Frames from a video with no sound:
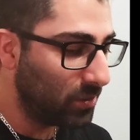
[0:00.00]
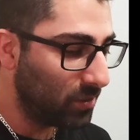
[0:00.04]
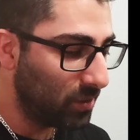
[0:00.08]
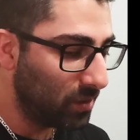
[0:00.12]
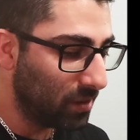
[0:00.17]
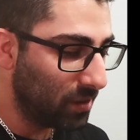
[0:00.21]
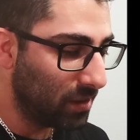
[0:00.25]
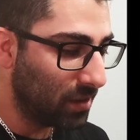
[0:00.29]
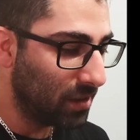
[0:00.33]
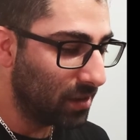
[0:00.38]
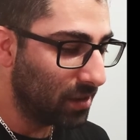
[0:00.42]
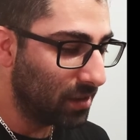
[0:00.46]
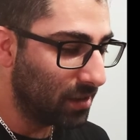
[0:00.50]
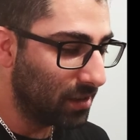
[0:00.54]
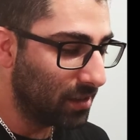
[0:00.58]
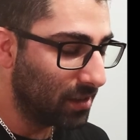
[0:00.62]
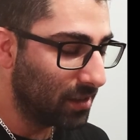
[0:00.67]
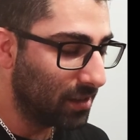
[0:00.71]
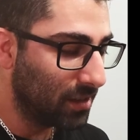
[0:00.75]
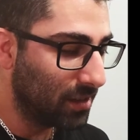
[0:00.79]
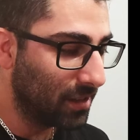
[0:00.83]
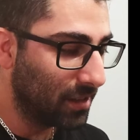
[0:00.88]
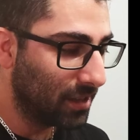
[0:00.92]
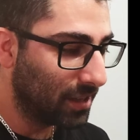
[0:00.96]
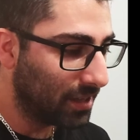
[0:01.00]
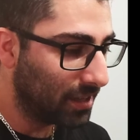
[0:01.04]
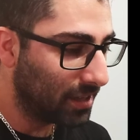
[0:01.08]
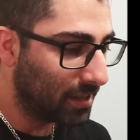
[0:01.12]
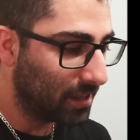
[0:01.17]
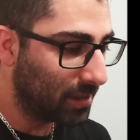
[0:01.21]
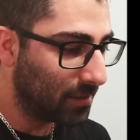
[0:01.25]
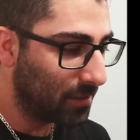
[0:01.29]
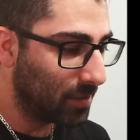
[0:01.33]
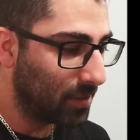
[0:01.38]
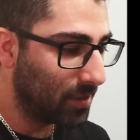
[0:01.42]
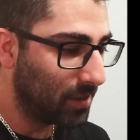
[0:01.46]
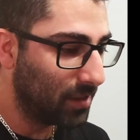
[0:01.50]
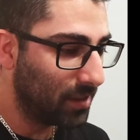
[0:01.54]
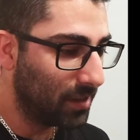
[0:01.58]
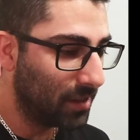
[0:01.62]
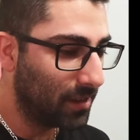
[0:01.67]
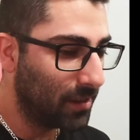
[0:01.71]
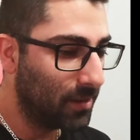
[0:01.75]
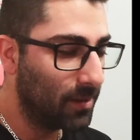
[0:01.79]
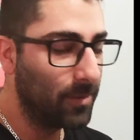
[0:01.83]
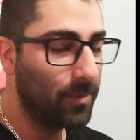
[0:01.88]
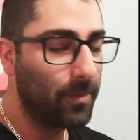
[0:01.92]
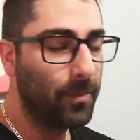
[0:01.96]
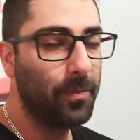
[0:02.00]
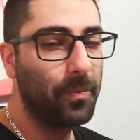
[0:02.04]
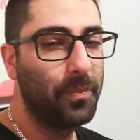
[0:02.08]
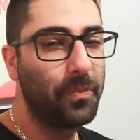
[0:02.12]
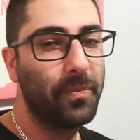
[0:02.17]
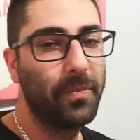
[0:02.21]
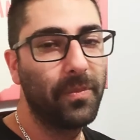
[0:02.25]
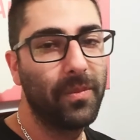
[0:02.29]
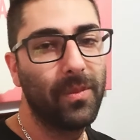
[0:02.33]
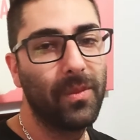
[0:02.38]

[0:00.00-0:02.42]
want? Like, come on now.